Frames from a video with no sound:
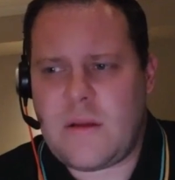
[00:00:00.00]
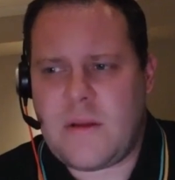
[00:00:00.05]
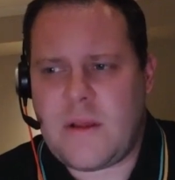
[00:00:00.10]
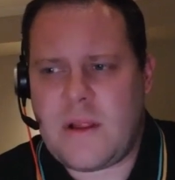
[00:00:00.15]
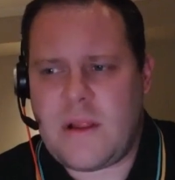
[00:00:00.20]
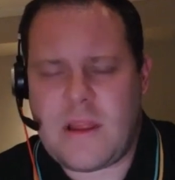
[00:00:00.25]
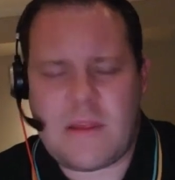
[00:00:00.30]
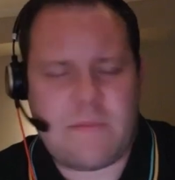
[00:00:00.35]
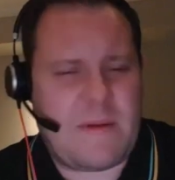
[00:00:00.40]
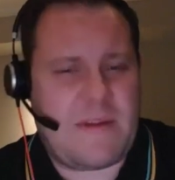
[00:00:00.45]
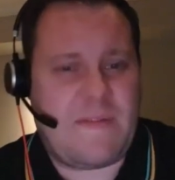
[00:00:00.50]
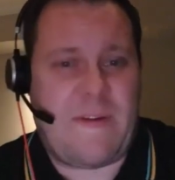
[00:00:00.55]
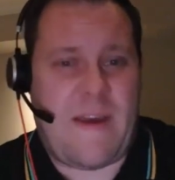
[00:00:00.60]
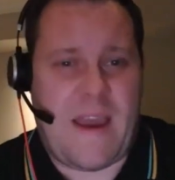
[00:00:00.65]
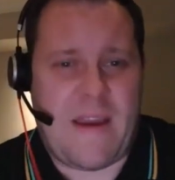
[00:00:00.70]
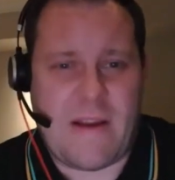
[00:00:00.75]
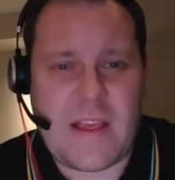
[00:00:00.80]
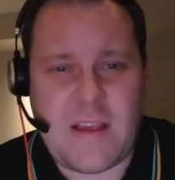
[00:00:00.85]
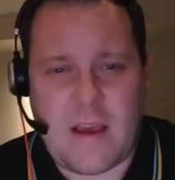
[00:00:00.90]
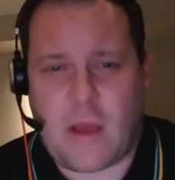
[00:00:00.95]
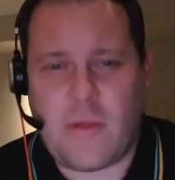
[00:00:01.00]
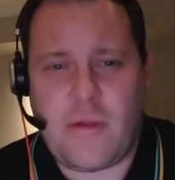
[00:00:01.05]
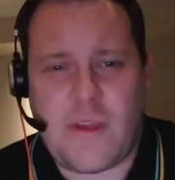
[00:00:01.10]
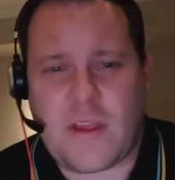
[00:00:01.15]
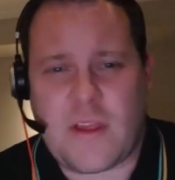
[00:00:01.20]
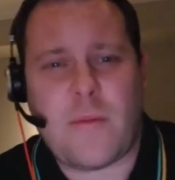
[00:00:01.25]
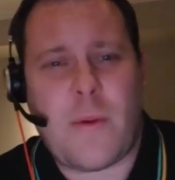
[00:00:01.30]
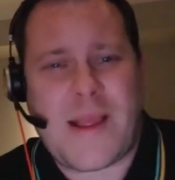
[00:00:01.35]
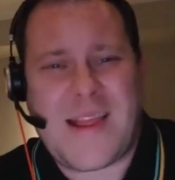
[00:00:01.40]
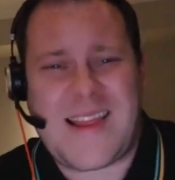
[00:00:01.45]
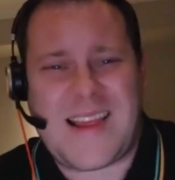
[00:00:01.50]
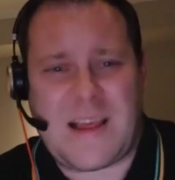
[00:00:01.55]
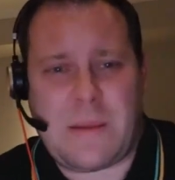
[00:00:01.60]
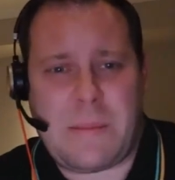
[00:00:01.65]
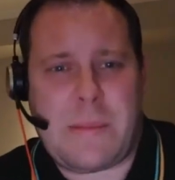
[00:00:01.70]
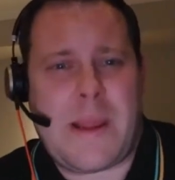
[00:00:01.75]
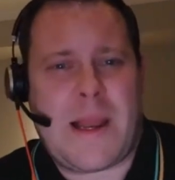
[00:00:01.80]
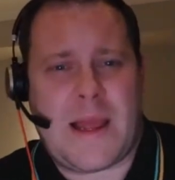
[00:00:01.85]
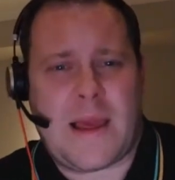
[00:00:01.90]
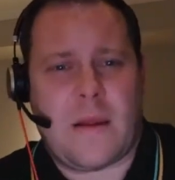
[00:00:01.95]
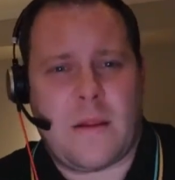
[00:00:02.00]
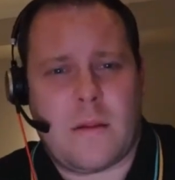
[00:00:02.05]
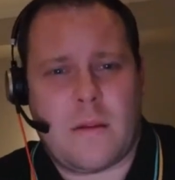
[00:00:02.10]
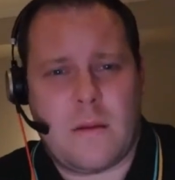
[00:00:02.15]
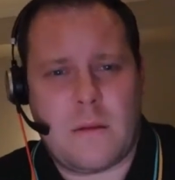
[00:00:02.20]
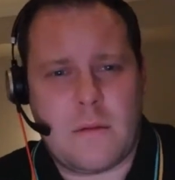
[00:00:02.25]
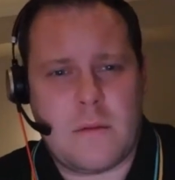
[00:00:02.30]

let's be fair, it's under 20 million.